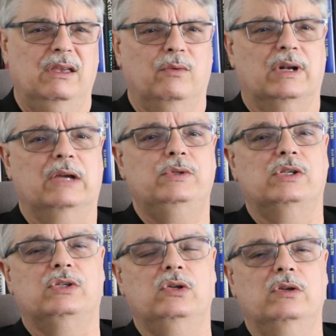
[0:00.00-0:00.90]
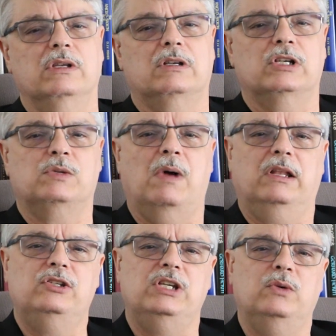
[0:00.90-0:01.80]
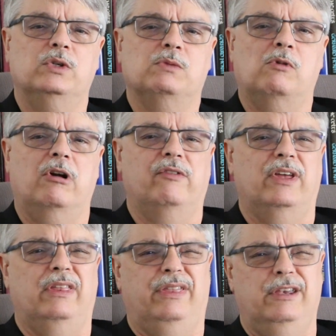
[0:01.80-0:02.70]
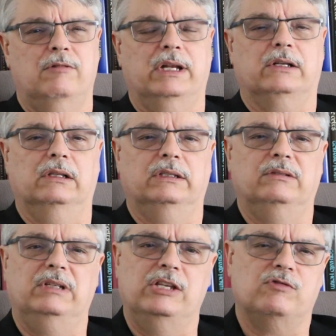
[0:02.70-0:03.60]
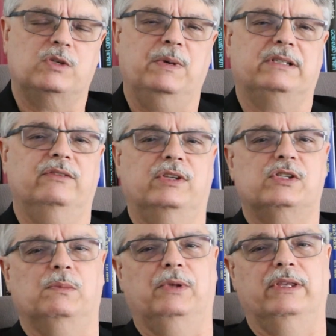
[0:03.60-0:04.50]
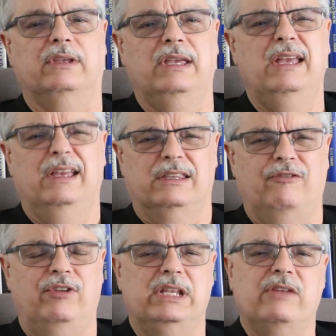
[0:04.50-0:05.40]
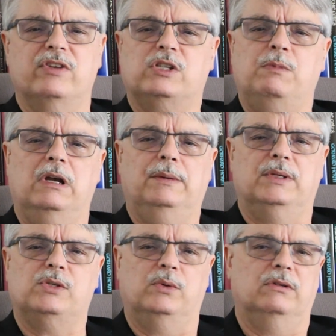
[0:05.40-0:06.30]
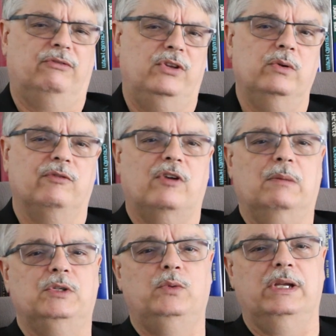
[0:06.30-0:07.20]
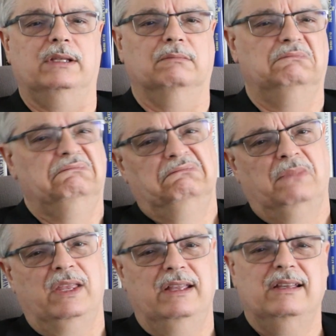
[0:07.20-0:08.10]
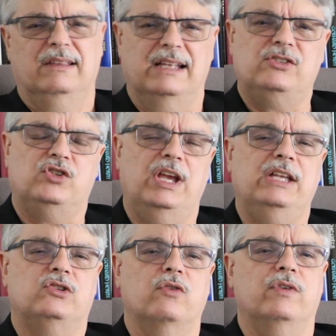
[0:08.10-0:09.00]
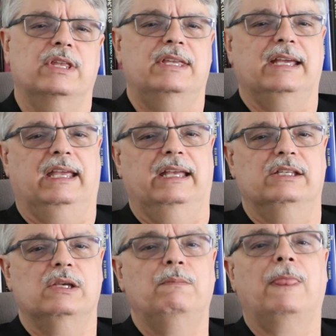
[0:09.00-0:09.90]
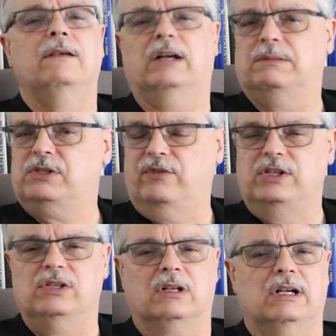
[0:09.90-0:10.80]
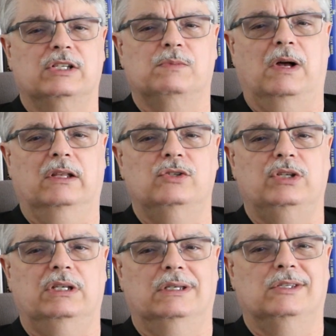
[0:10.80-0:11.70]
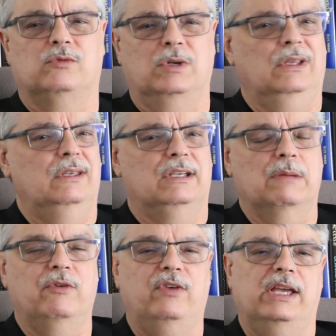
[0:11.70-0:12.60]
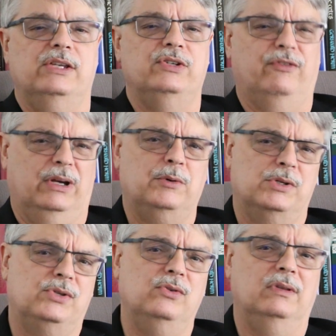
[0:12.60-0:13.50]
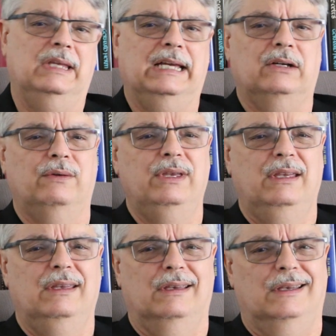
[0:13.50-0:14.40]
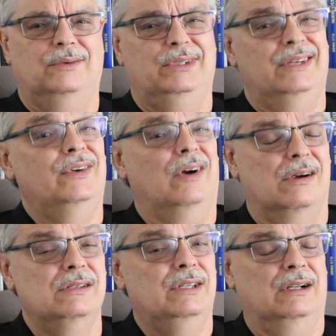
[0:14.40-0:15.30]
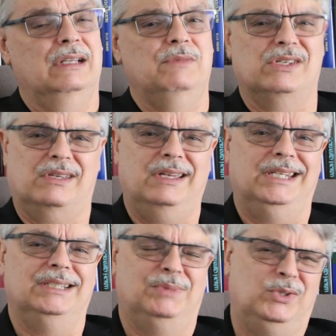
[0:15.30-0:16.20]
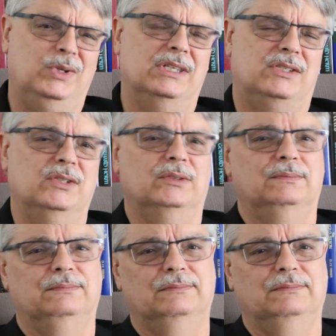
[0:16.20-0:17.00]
When I was a student, cosmology was more of a theoretical and introspective discipline. Definitive experiments were few and far between. That's changed over the decades. Observational cosmology has really come of age. If I were a student now, I would have a hard time deciding between the two.